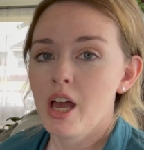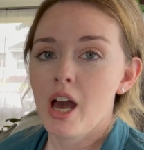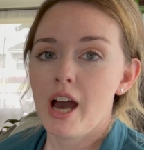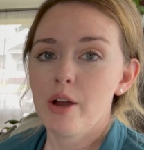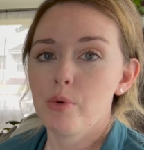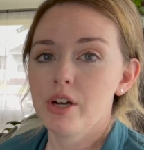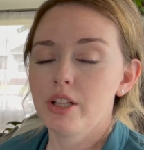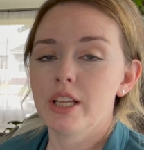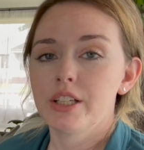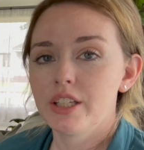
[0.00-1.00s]
I
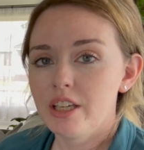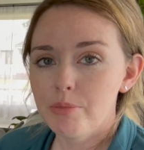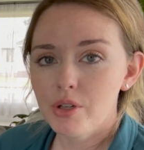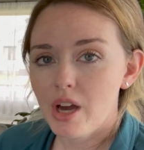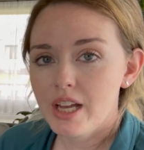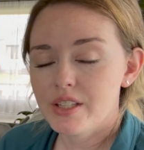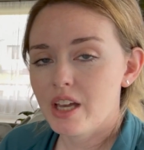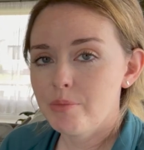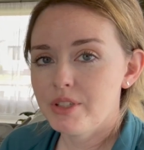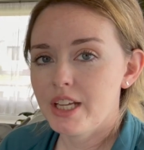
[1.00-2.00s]
will keep you guys
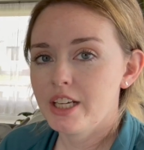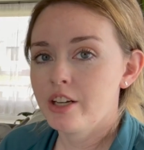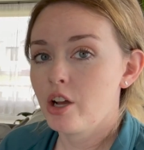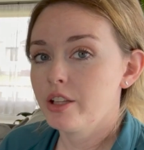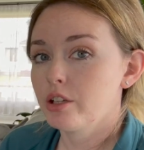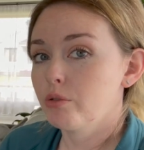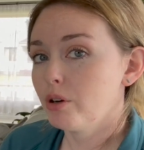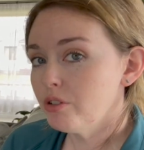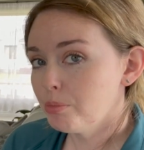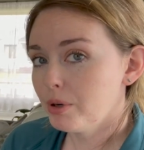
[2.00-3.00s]
updated on the
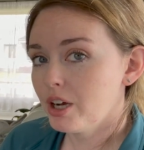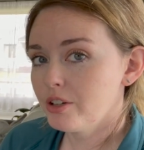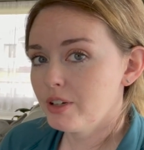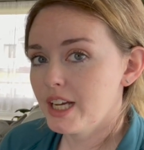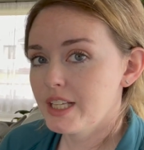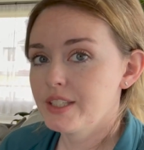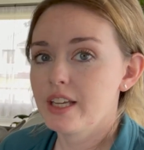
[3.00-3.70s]
growth progress,